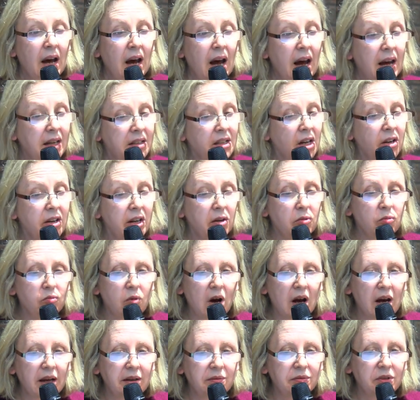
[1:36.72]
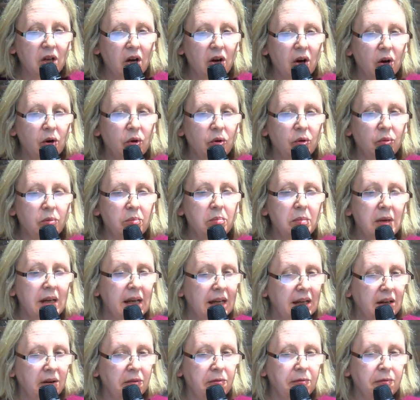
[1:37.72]
As I arrived home
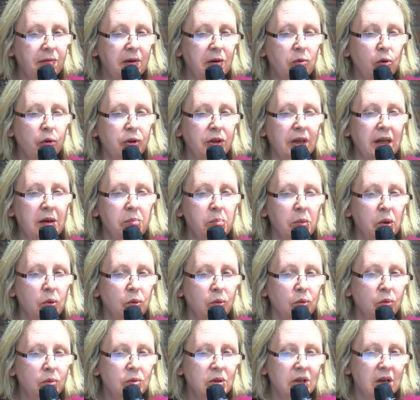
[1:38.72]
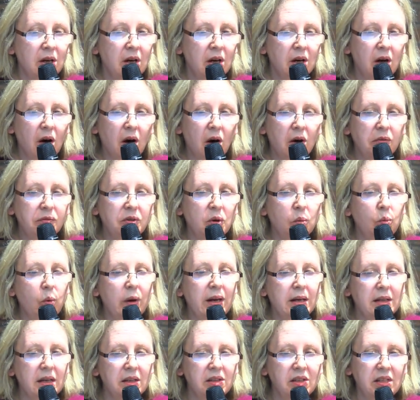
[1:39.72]
in a filthy mood after
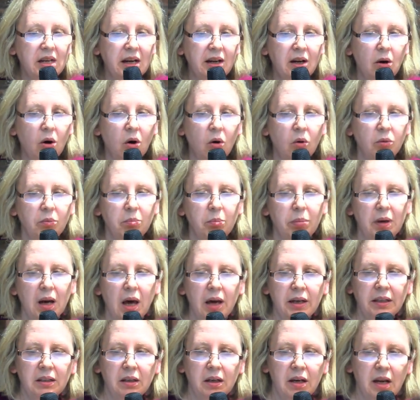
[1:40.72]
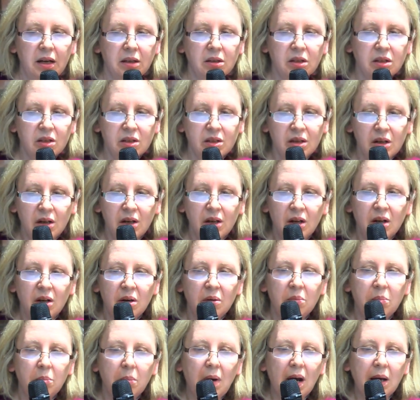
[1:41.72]
witnessing on blindness,
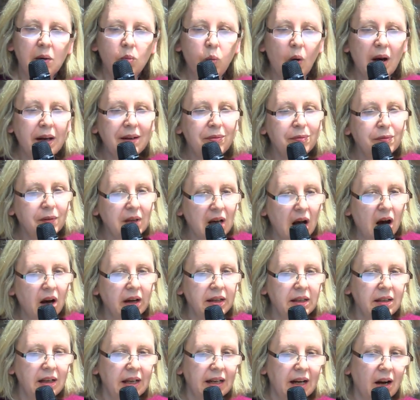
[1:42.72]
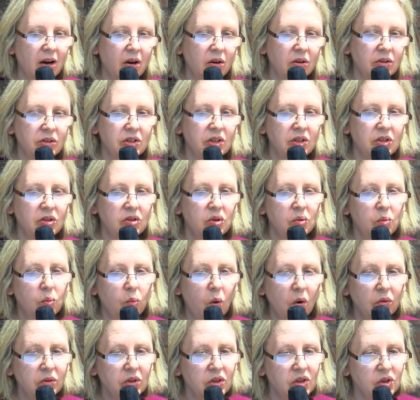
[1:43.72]
my wife kindly asked
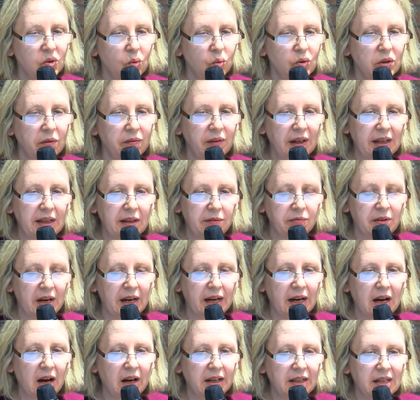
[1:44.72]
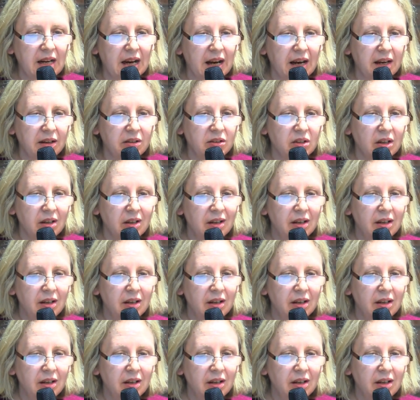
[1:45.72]
what sort of evening I'd had.